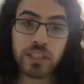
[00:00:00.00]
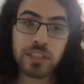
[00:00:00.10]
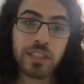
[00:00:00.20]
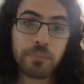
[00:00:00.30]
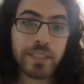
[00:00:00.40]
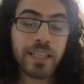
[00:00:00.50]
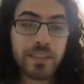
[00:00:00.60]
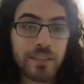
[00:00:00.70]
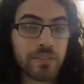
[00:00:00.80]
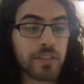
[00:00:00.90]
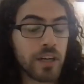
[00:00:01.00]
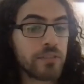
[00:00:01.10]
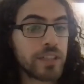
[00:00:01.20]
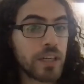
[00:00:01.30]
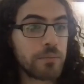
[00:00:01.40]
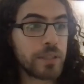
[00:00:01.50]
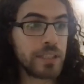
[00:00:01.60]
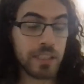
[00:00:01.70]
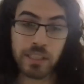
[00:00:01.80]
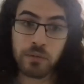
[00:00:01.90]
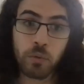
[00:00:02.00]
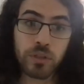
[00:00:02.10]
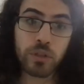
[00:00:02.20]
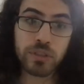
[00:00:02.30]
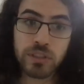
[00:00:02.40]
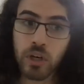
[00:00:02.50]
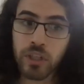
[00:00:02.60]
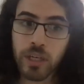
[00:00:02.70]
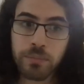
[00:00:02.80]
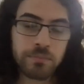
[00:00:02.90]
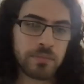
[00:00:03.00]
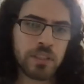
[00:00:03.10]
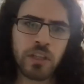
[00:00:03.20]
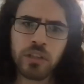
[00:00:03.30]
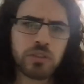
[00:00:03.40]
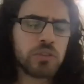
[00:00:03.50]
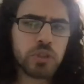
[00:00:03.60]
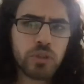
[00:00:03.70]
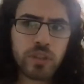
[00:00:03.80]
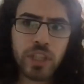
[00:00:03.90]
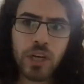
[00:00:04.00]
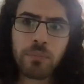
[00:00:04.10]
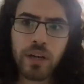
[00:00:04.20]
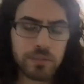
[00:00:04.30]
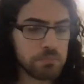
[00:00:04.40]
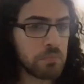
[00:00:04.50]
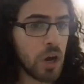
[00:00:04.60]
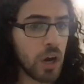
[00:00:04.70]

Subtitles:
In the beginning of the company, when you're a startup, you don't care about